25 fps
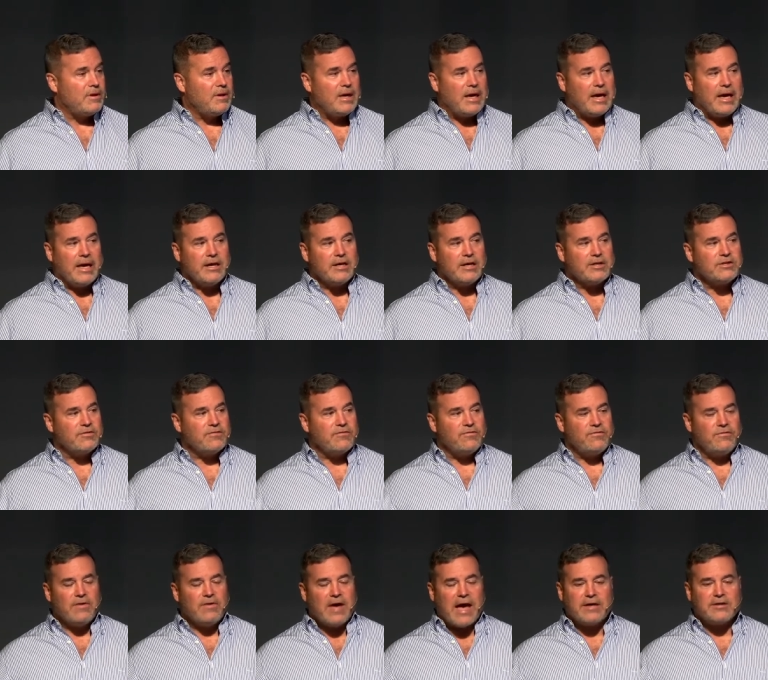And it's a
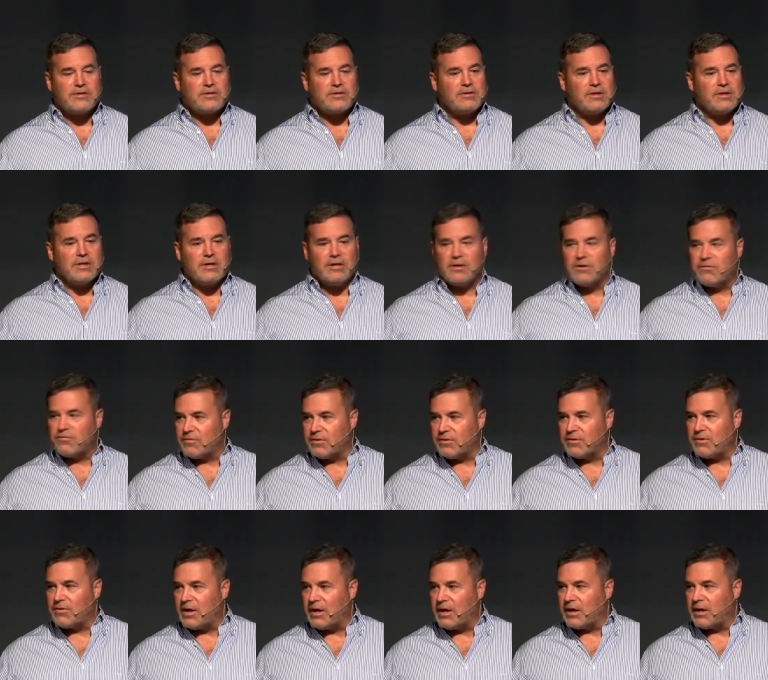vastly different
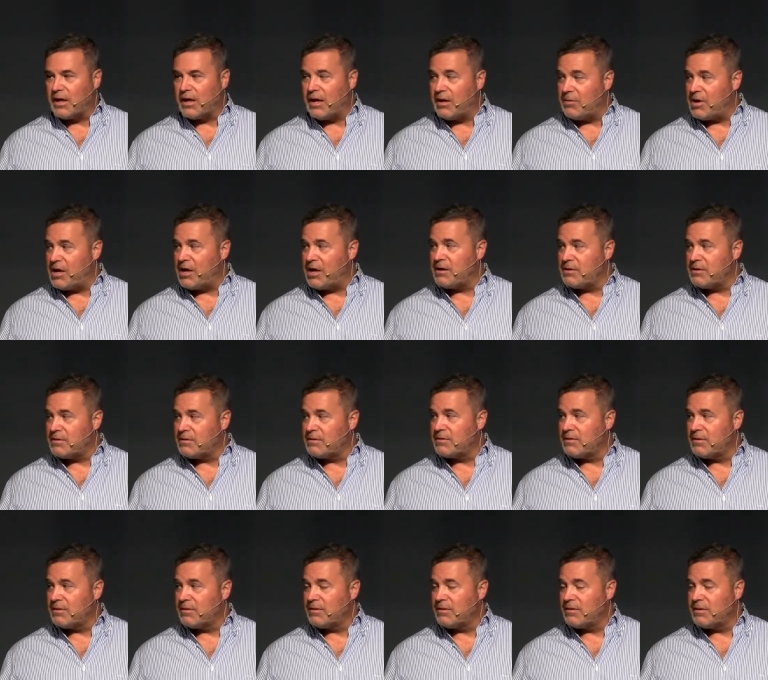thing. Amen? Amen.
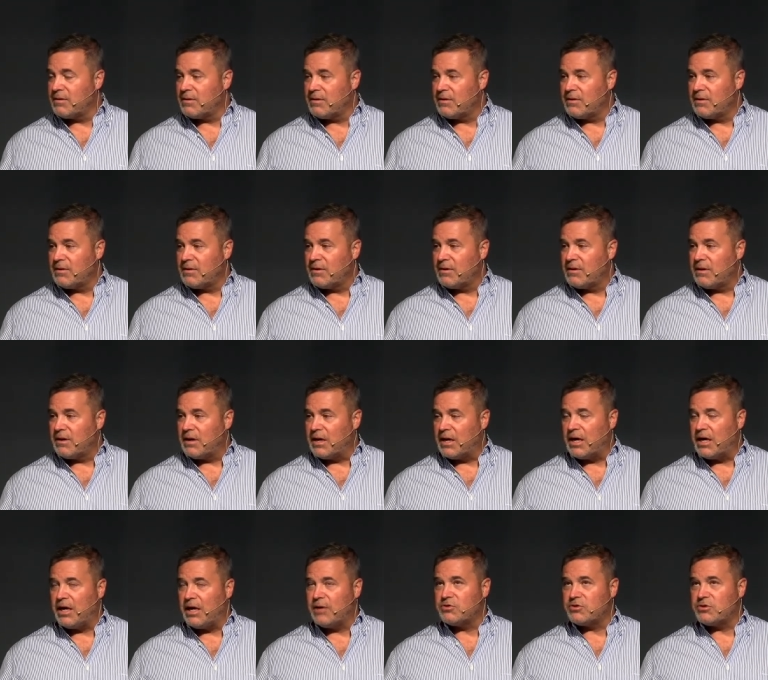And
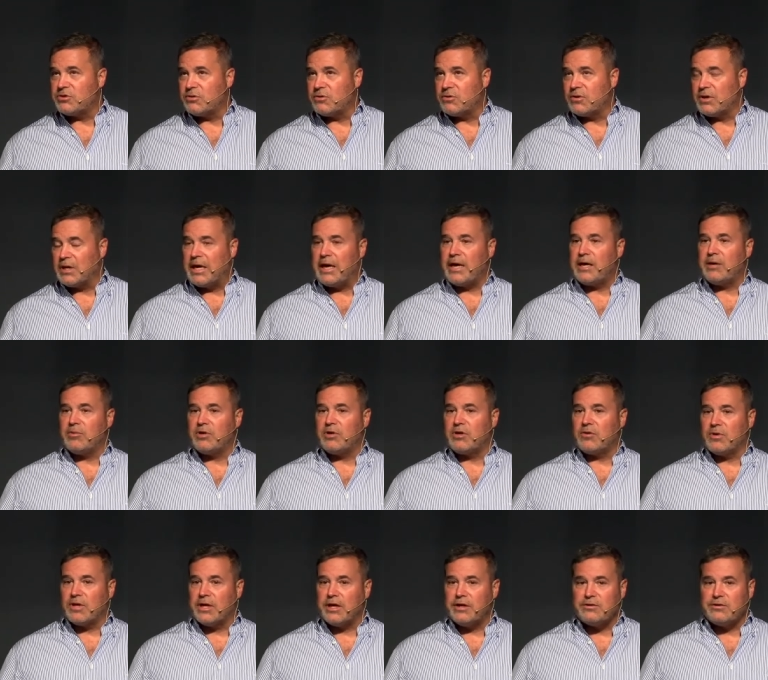I'm so glad I'm in a
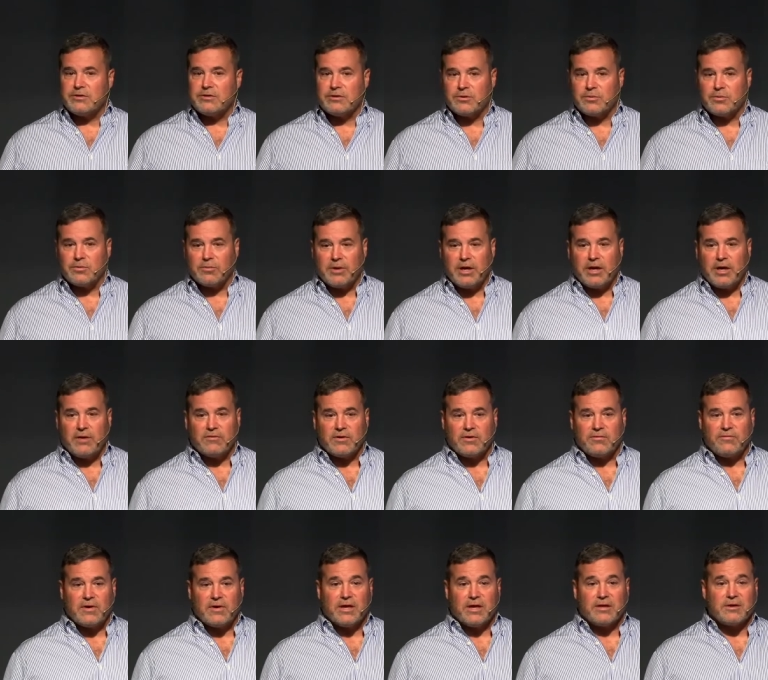relationship with my Heavenly
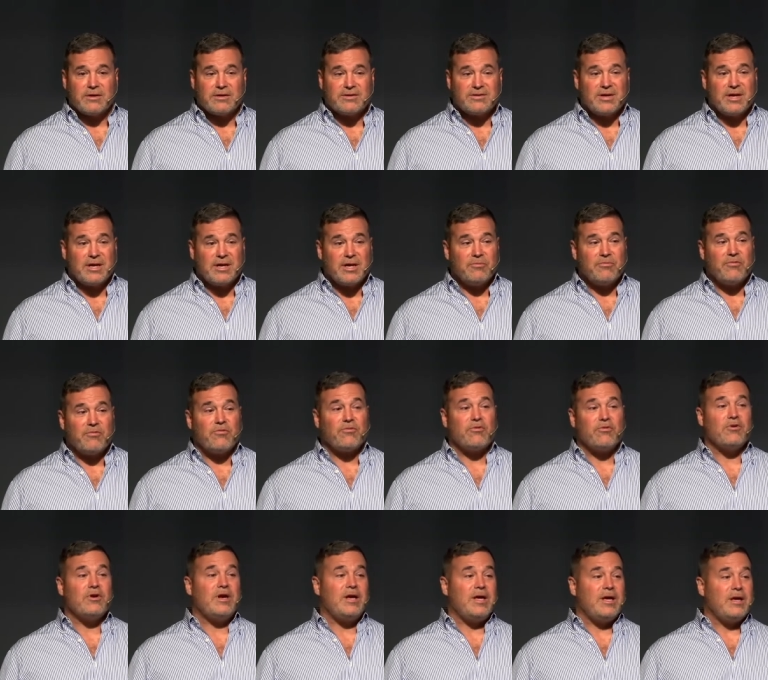Father because then I'm
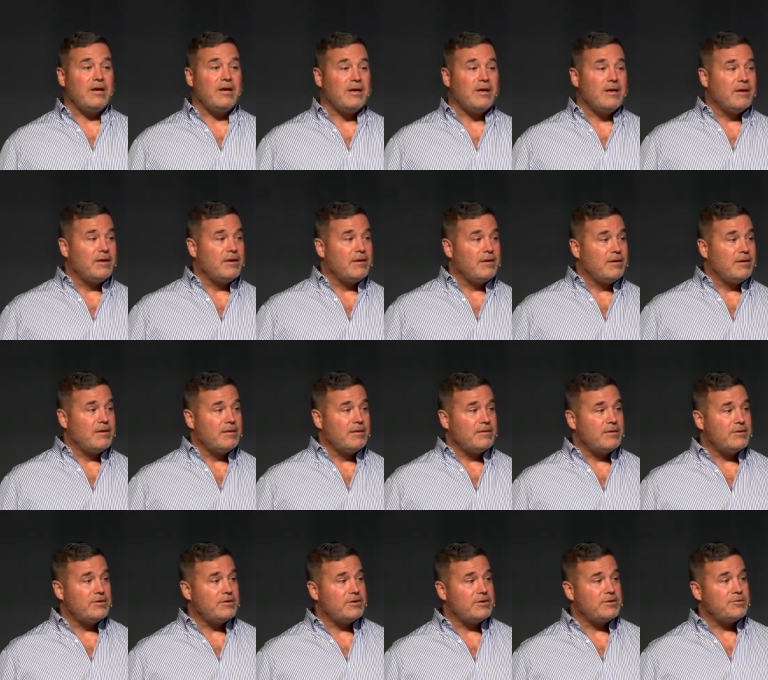free
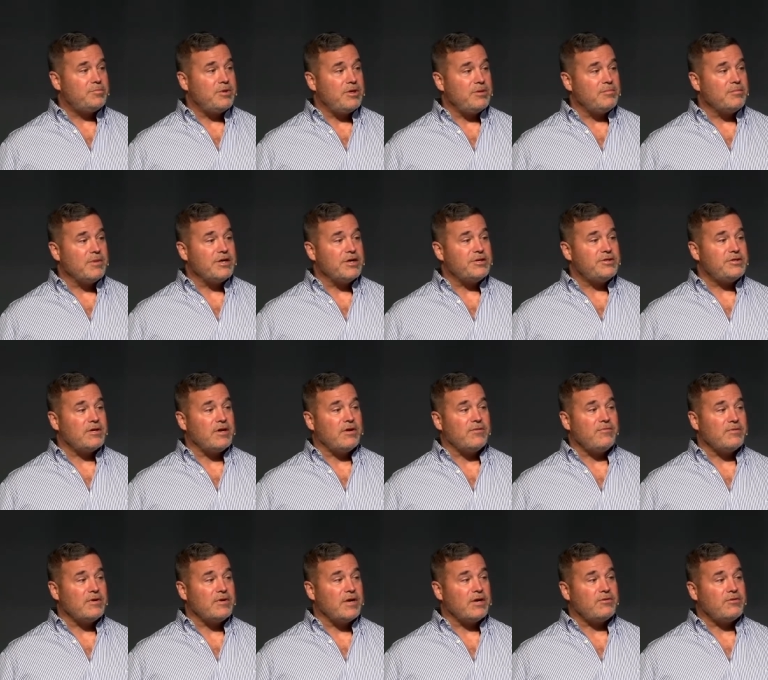to just be myself
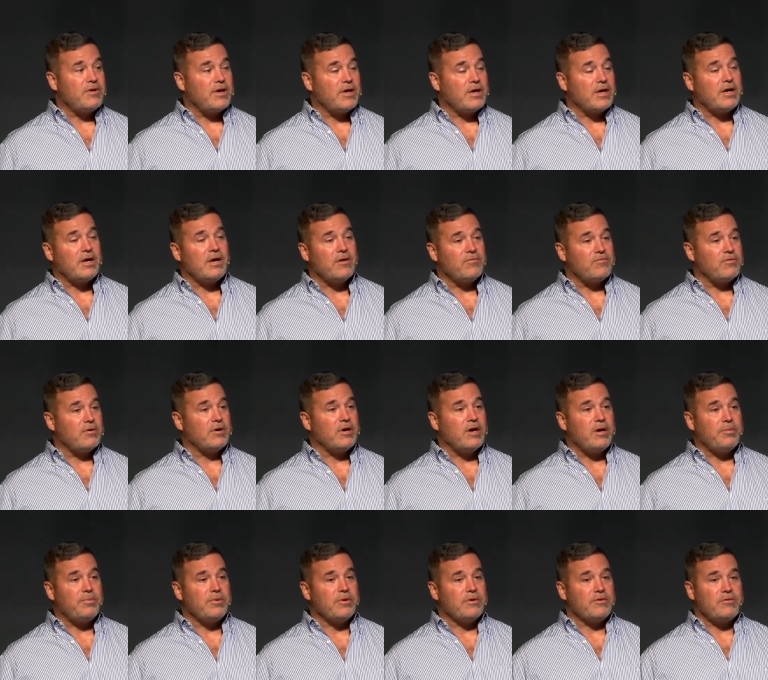and not try to cover
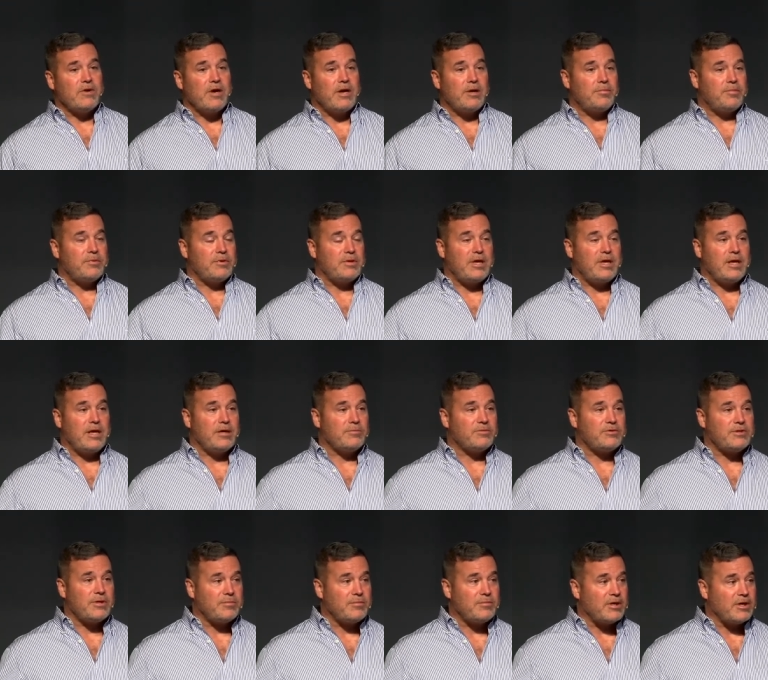up and try to pretend I'm
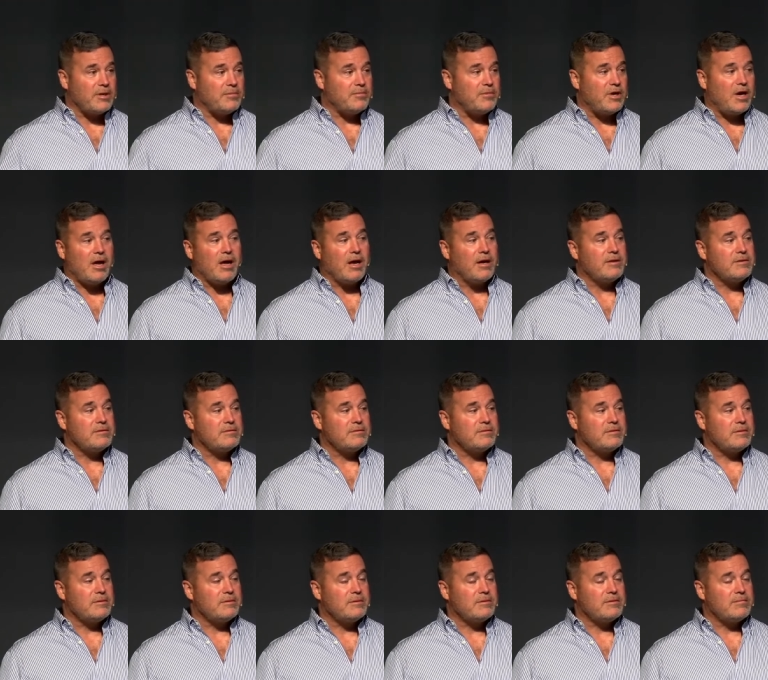something I'm not.
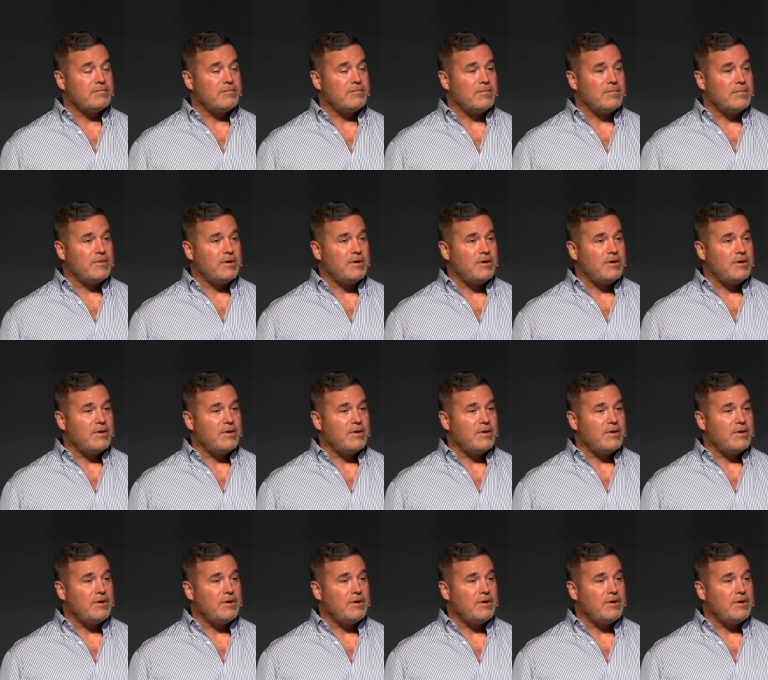Amen.